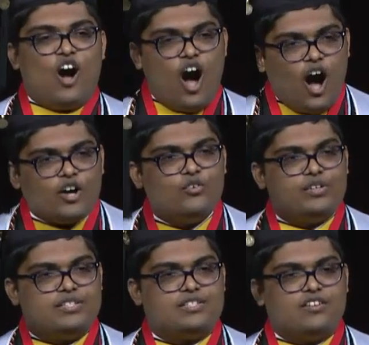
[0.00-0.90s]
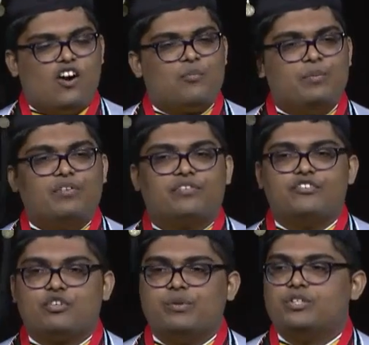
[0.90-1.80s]
Hundreds of people have
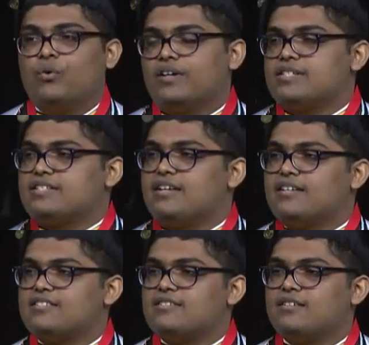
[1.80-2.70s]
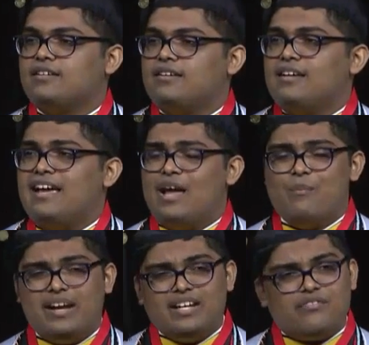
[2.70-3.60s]
contributed to our success, and
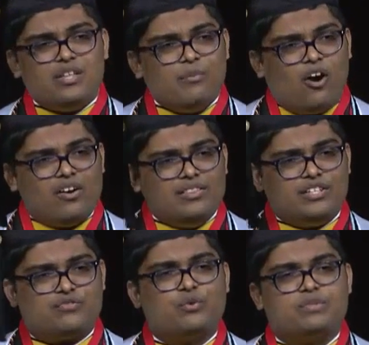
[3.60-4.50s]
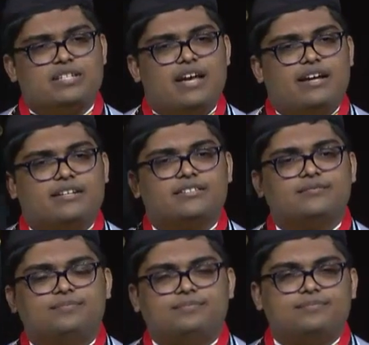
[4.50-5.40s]
many of them are in this room today.
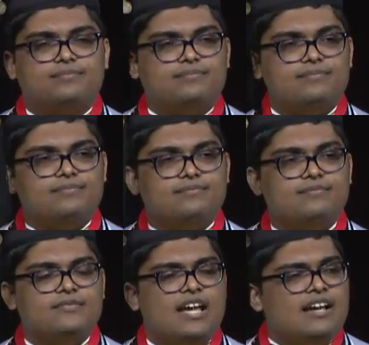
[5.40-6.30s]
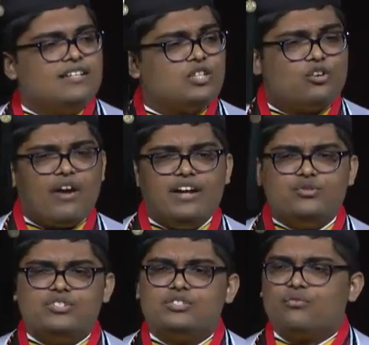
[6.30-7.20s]
So
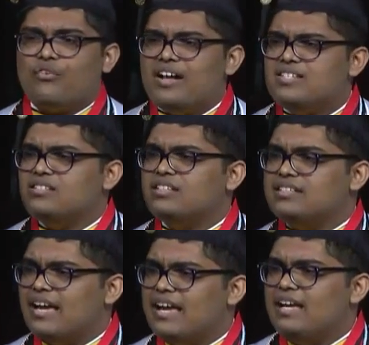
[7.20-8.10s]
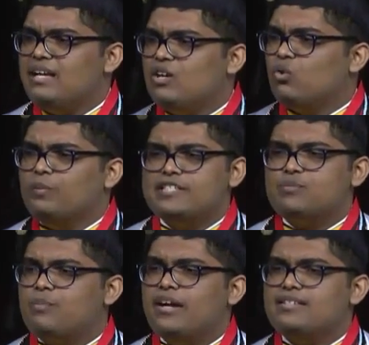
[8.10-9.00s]
graduates, the rest of the day will be
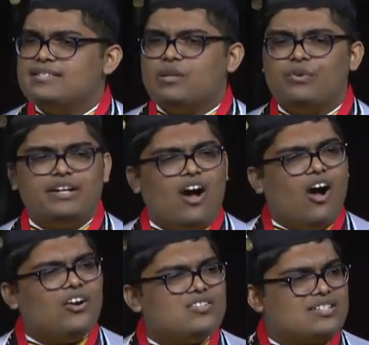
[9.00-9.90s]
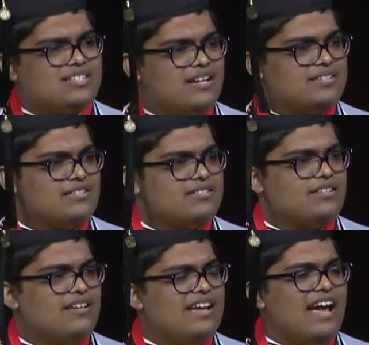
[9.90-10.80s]
spent celebrating our
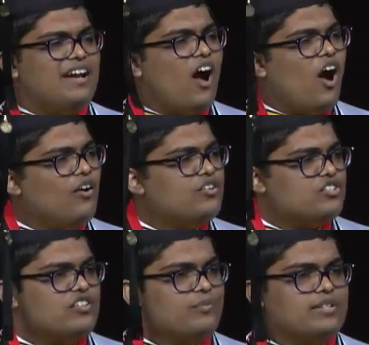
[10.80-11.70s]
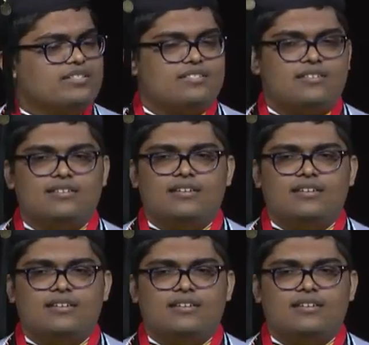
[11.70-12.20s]
successes and our achievements.